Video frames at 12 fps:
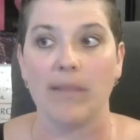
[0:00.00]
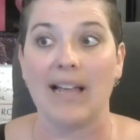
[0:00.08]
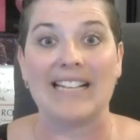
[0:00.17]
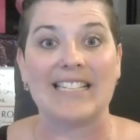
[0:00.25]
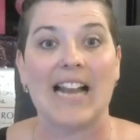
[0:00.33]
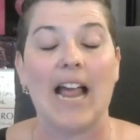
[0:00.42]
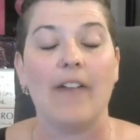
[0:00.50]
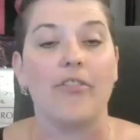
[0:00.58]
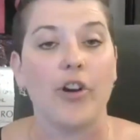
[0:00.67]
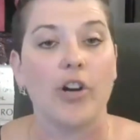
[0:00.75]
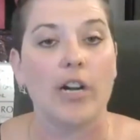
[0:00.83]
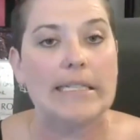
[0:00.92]
Like I said, I have
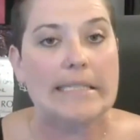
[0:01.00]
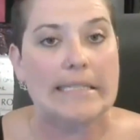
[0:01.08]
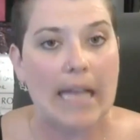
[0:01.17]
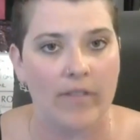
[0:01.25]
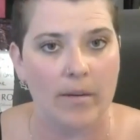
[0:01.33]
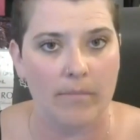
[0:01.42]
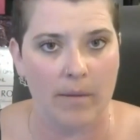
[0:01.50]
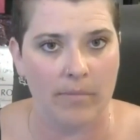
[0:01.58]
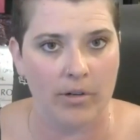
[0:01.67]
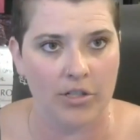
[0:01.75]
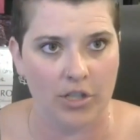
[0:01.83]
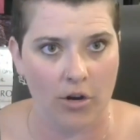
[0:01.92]
37
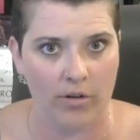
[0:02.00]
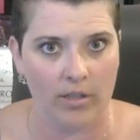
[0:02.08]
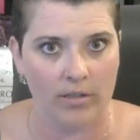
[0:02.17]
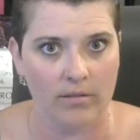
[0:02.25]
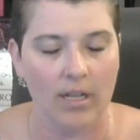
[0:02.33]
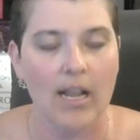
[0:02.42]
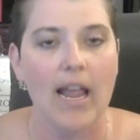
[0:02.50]
members total